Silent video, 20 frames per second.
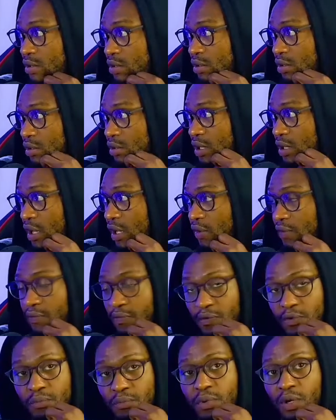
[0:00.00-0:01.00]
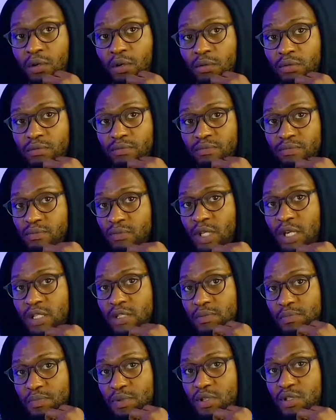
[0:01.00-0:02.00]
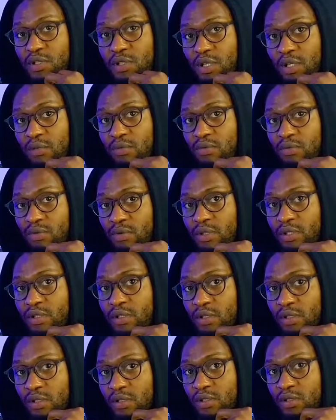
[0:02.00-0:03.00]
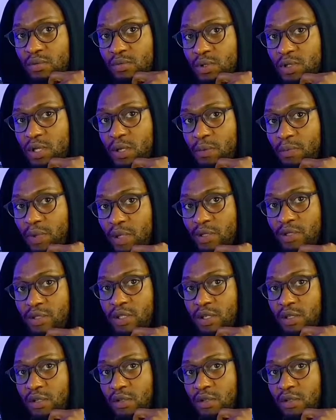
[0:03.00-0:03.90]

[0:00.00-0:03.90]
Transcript: Like football, that's personal question. It's almost like politics.